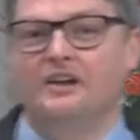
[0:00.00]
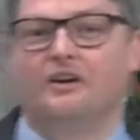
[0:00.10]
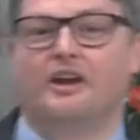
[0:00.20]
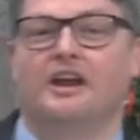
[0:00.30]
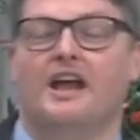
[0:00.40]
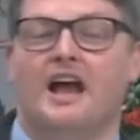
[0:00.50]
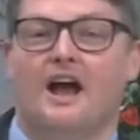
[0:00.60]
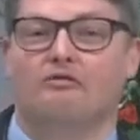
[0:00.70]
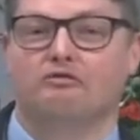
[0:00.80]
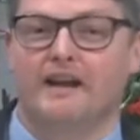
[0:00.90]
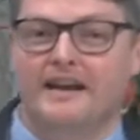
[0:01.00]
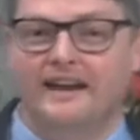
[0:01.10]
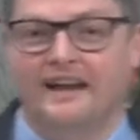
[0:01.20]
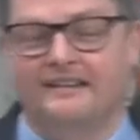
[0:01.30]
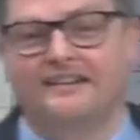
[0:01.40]
you can uh, read
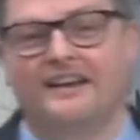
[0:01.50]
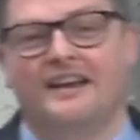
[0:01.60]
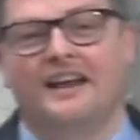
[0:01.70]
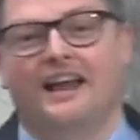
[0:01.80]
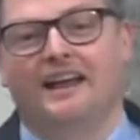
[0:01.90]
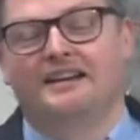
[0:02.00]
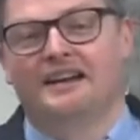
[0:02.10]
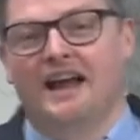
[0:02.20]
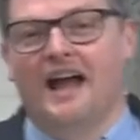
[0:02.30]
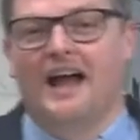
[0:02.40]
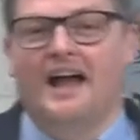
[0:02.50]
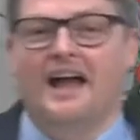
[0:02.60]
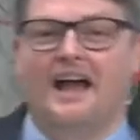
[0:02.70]
it in uh,